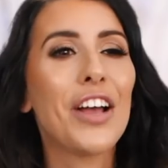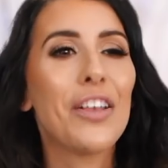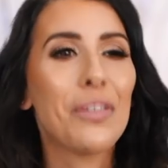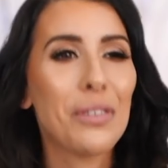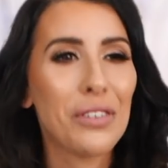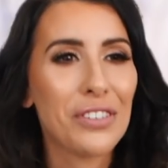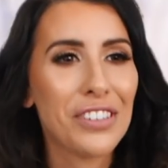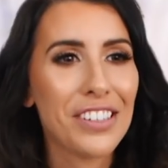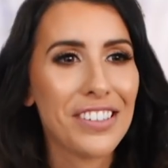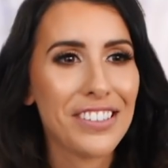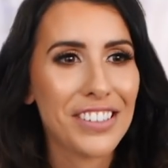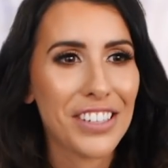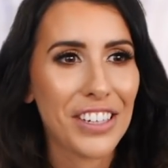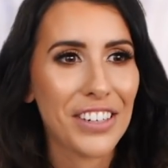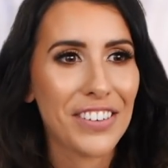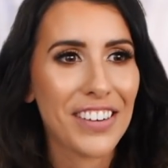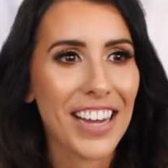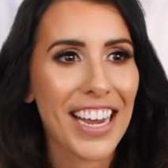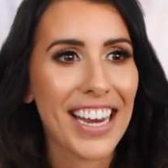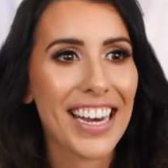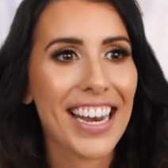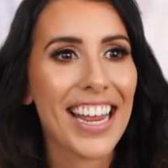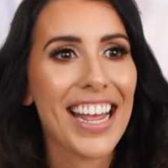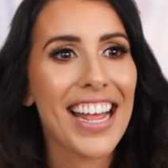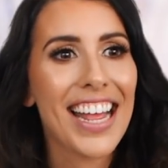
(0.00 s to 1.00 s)
knows what she's
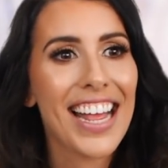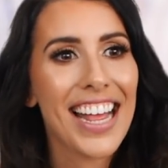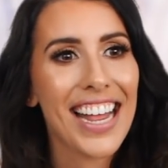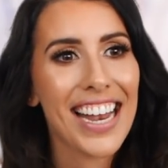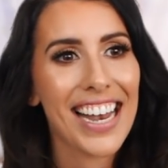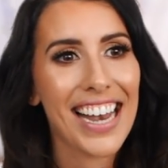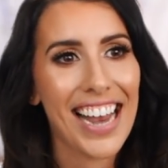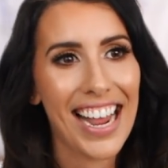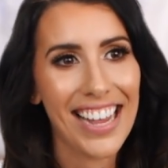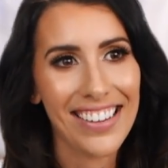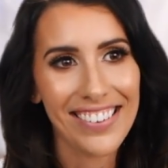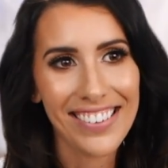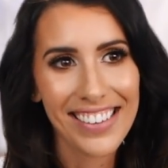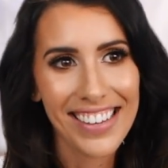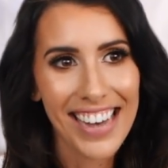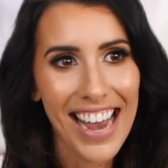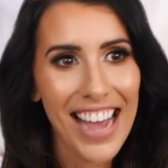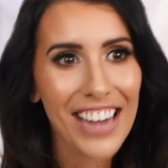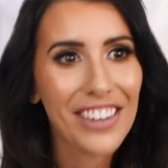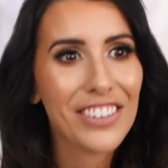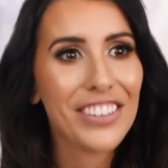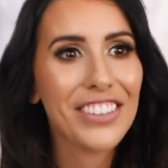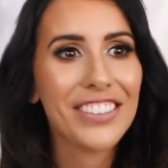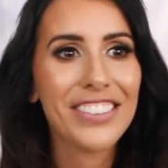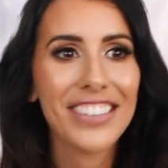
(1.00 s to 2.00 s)
doing. Let's
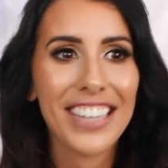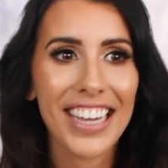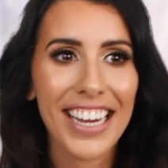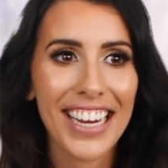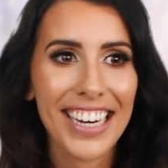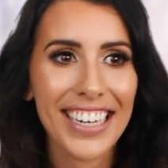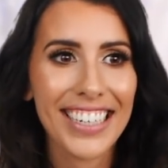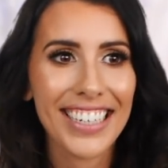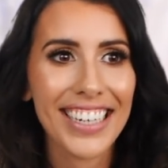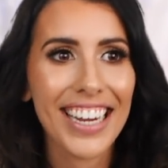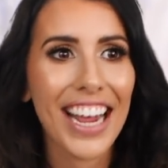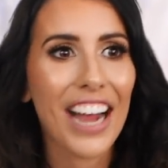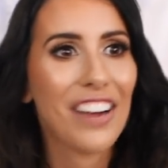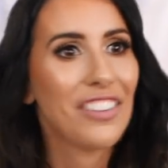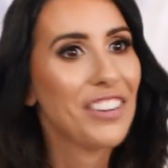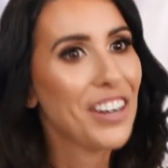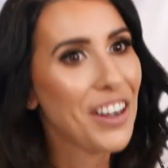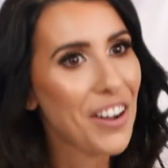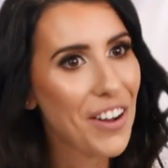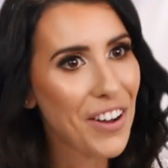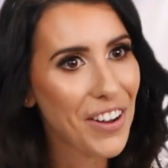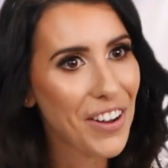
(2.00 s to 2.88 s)
let Christine carry